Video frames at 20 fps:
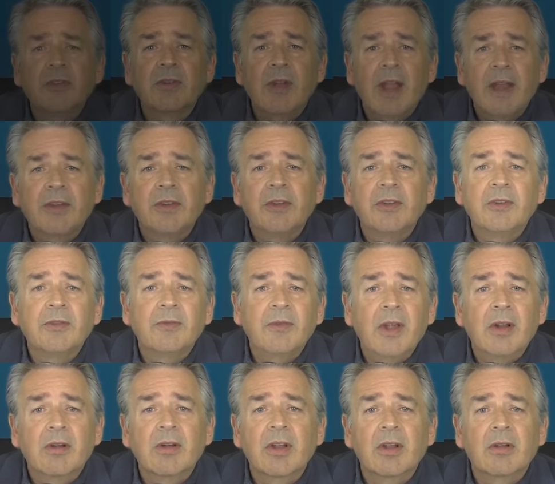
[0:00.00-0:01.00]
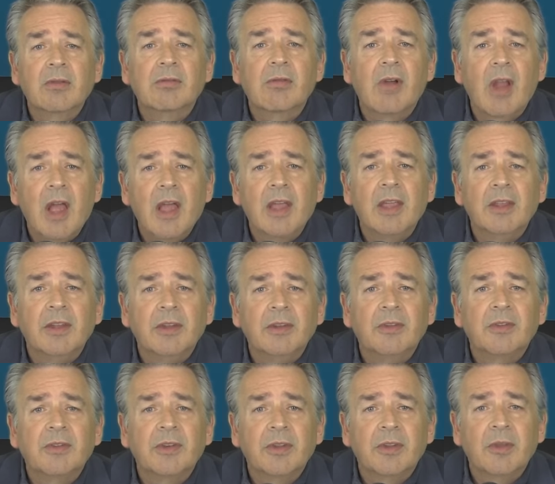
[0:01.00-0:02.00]
stratospheric
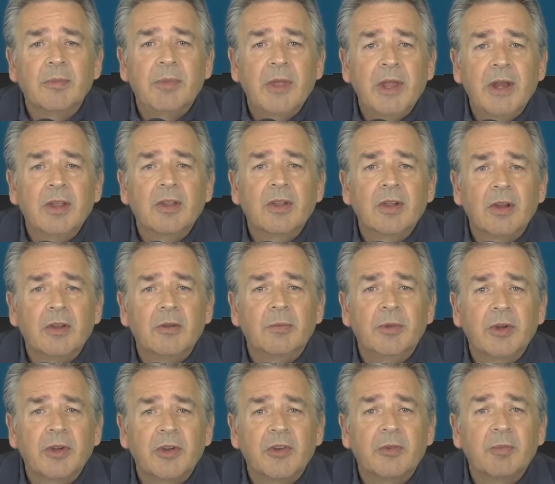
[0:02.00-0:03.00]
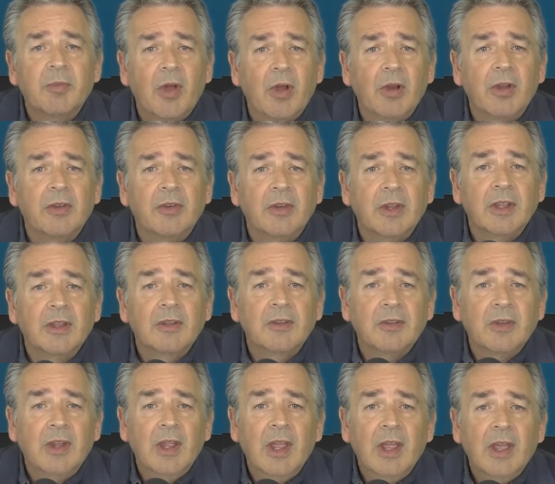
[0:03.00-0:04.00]
rise to the pinnacle of British
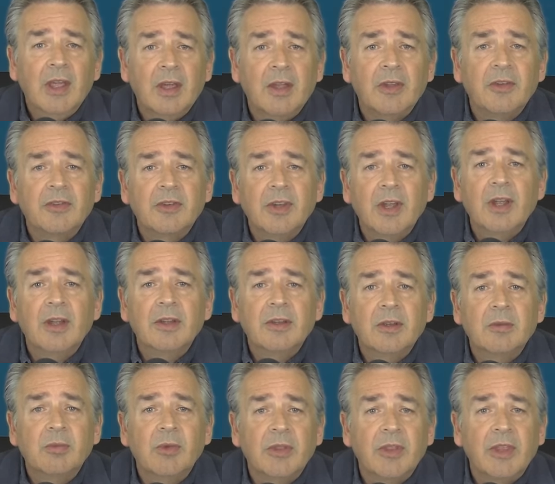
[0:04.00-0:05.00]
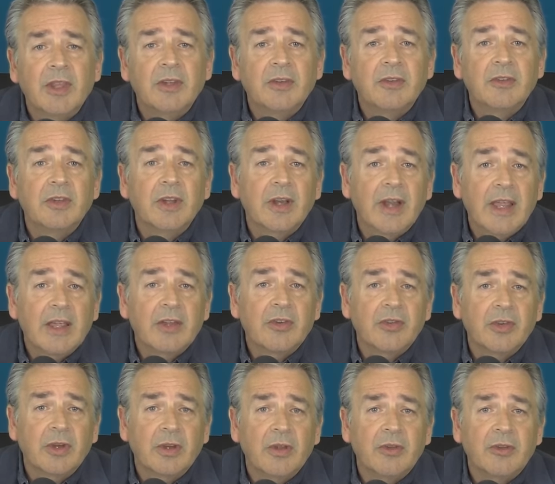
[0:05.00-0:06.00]
politics started with his
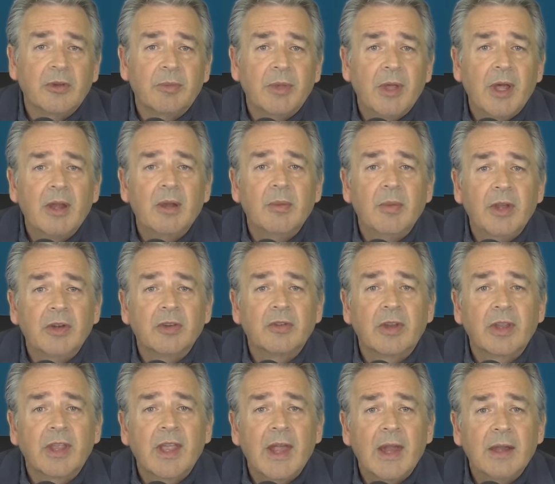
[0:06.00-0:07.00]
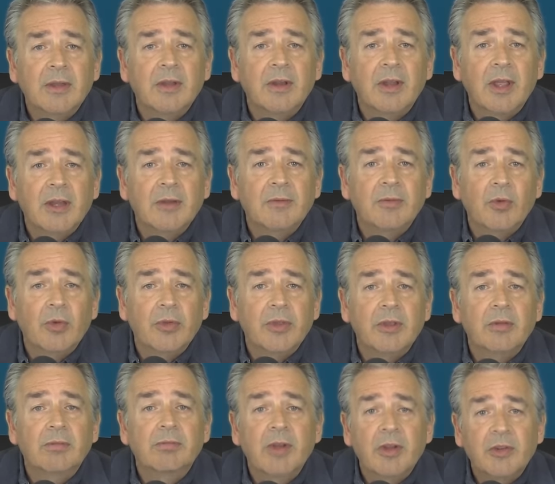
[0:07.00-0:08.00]
selection as a parliamentary candidate for
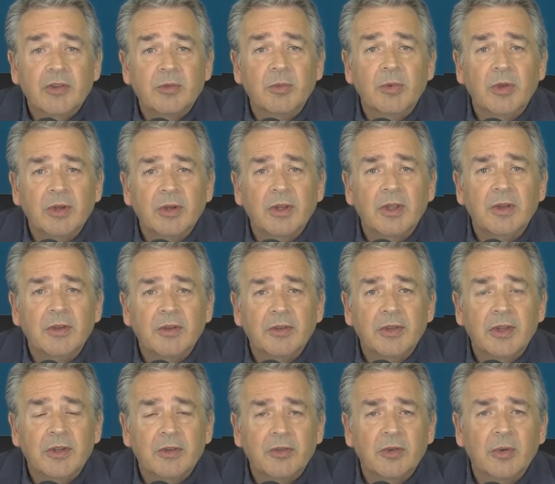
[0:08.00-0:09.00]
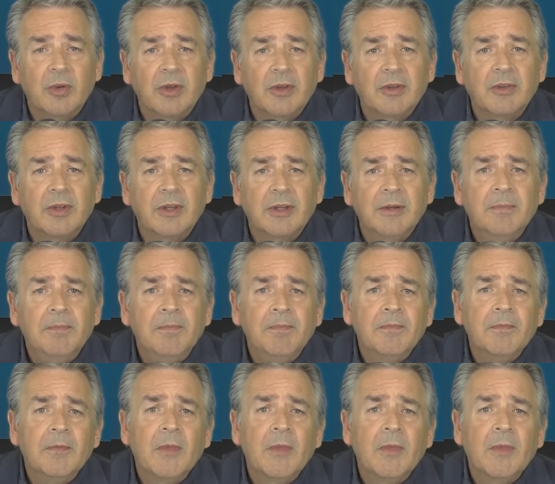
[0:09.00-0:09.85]
the Richmond constituency